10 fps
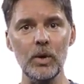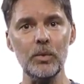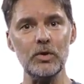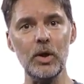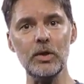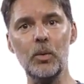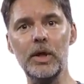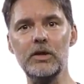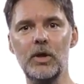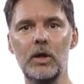When we turn the
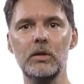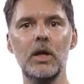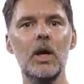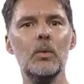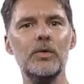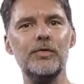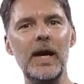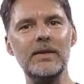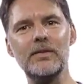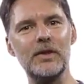warnings on, we
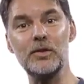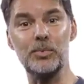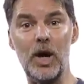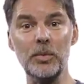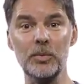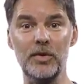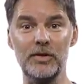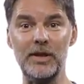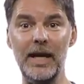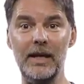find that there's a problem with
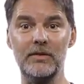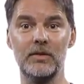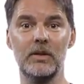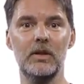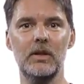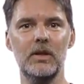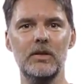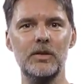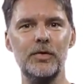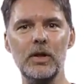this class.
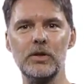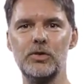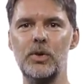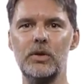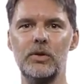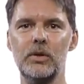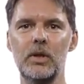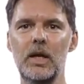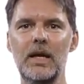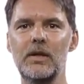The default constructor
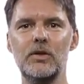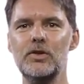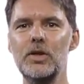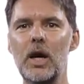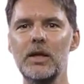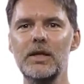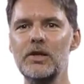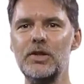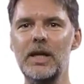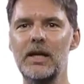does not
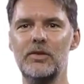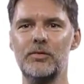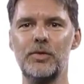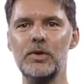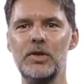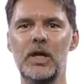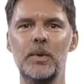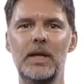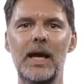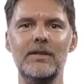initialize the first name
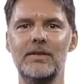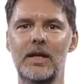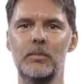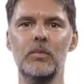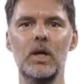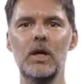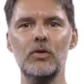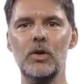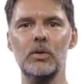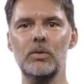and last name,
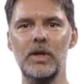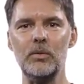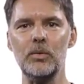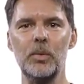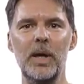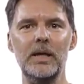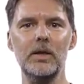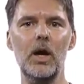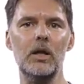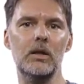so they will remain
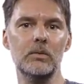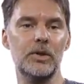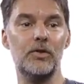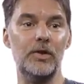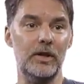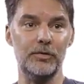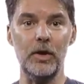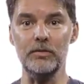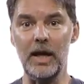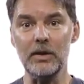null, which is their
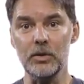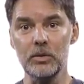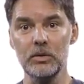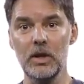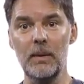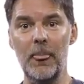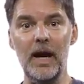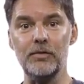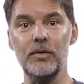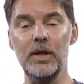default value,
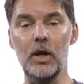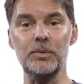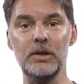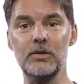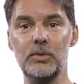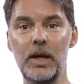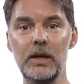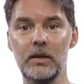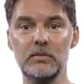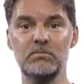after the object is
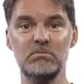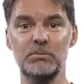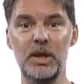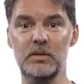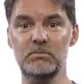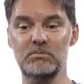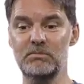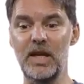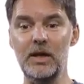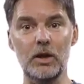created. But
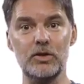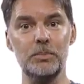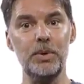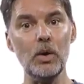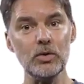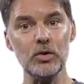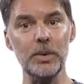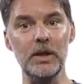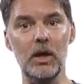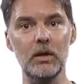they're not supposed to
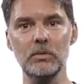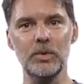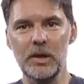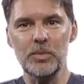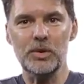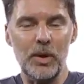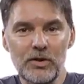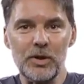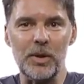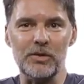be null. We didn't put
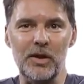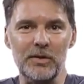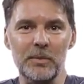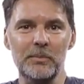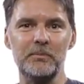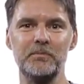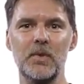question marks on them.